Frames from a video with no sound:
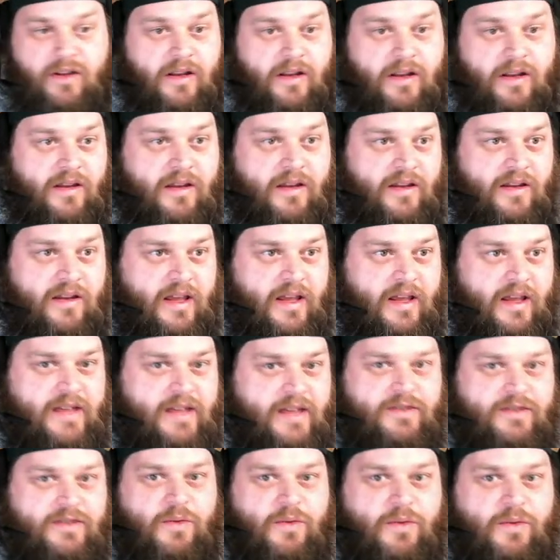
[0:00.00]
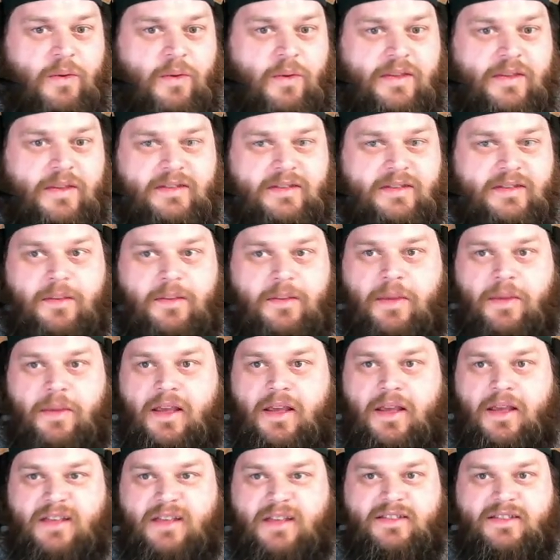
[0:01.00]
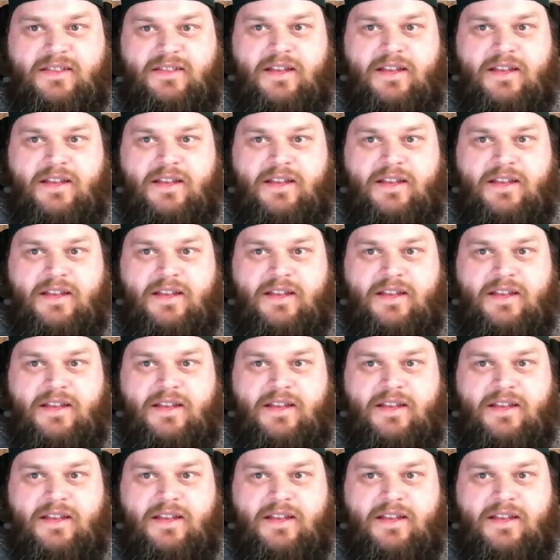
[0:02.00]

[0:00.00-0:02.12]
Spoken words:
is, do we want this to be acidic